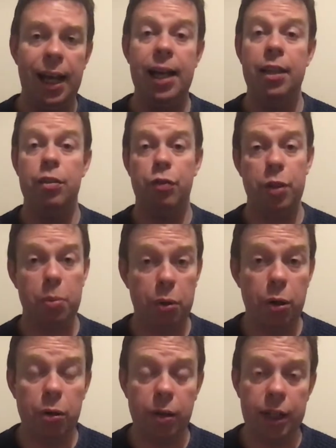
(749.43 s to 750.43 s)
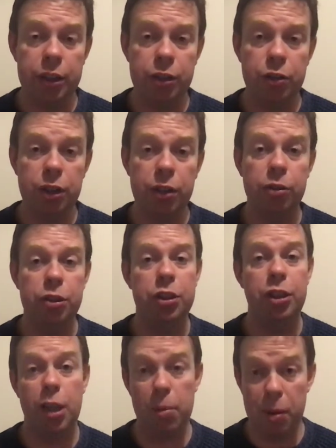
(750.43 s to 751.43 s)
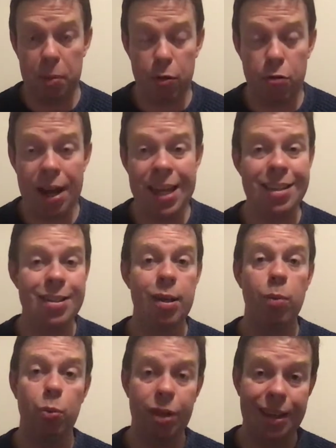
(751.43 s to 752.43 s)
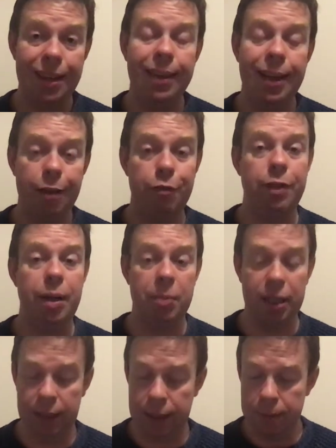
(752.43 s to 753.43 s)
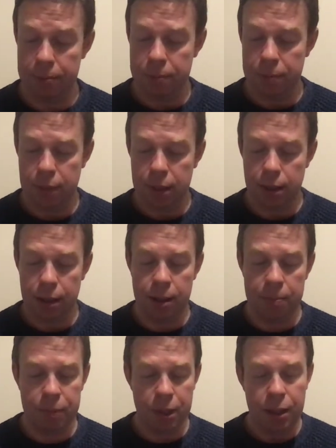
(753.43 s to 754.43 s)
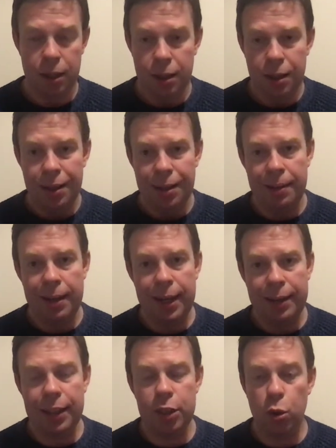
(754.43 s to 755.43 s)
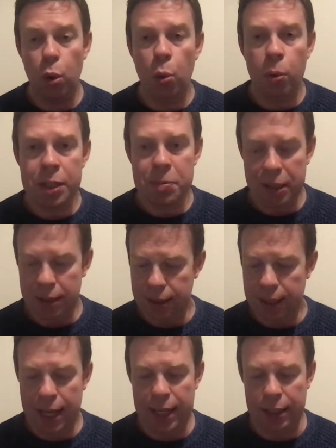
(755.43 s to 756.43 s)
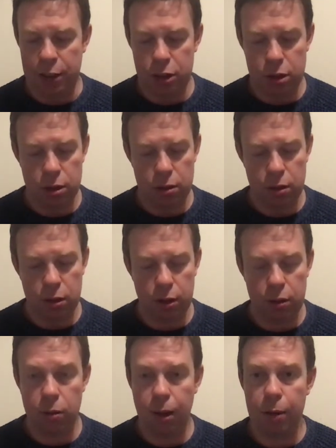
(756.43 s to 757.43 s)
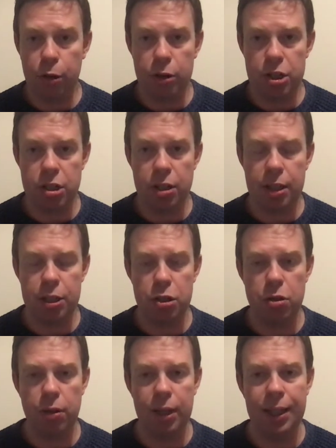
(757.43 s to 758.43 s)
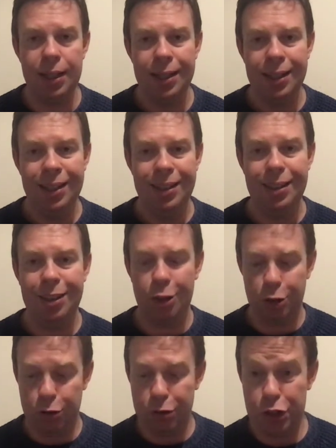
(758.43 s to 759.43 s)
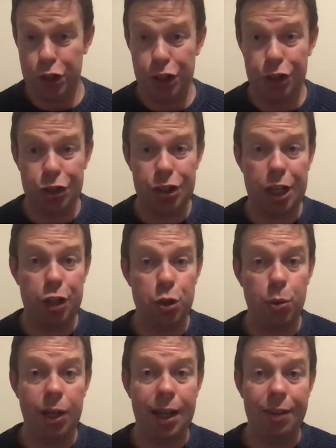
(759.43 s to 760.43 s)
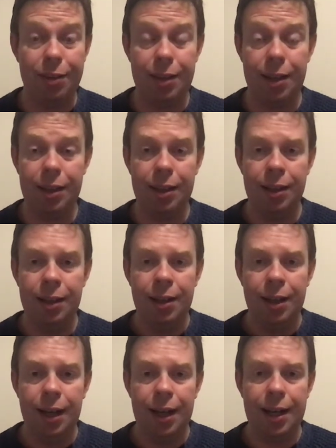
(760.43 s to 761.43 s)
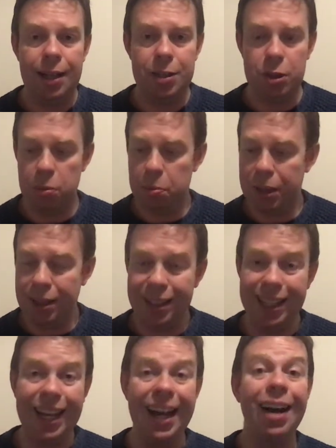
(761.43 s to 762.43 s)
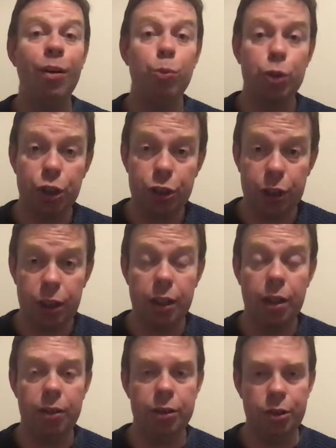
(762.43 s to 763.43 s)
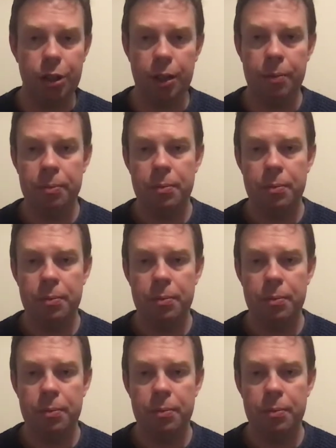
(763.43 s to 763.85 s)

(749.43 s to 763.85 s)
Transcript: and for the procreation of children so they might be raised up within that family. Um, I think it's always been the case throughout Christian history that the Christian sexual ethic has been counter to the culture.